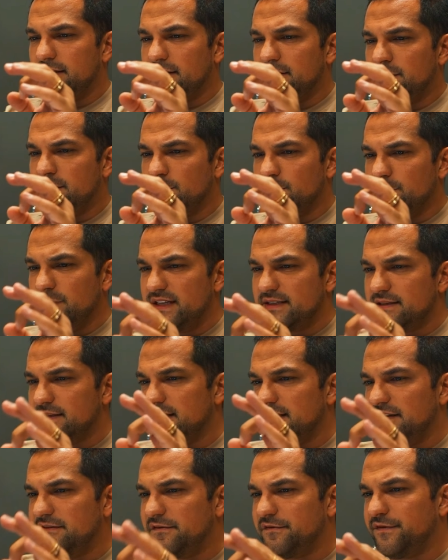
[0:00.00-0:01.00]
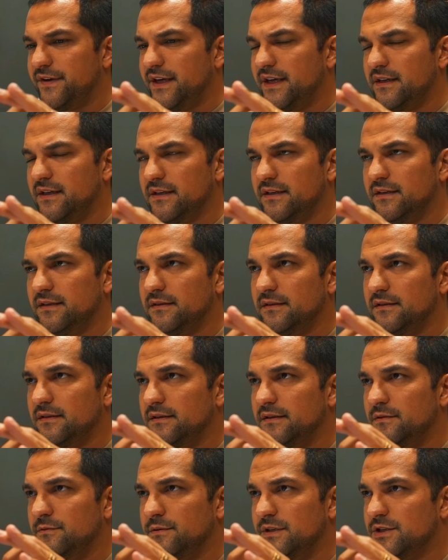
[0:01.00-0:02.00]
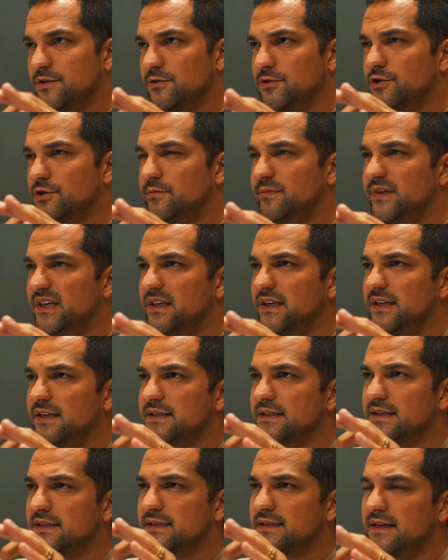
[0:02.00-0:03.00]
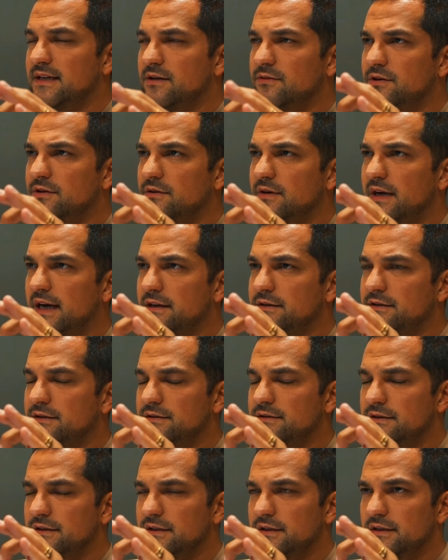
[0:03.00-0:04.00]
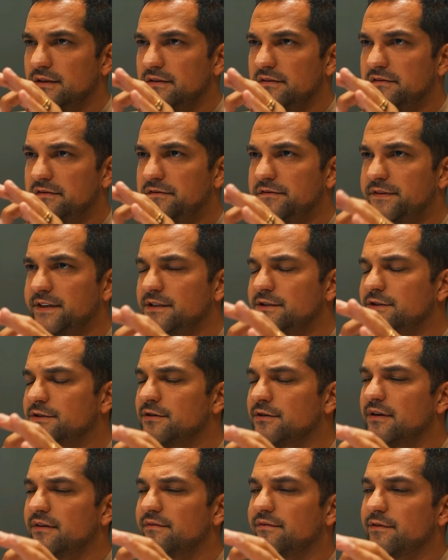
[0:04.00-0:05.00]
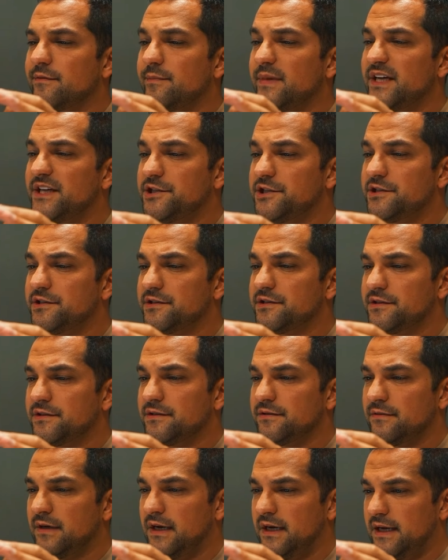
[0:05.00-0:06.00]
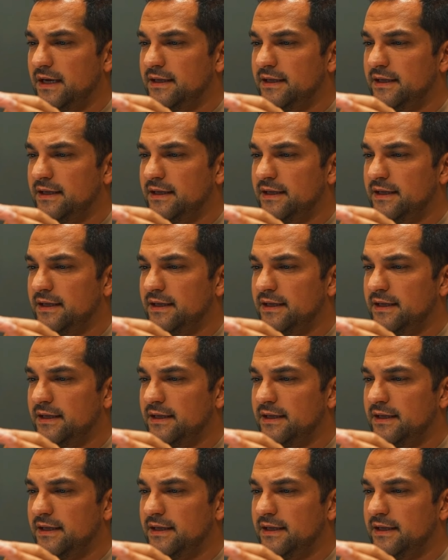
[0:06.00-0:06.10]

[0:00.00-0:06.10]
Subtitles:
the reason they fail with social media is because they don't know how to filter information, right?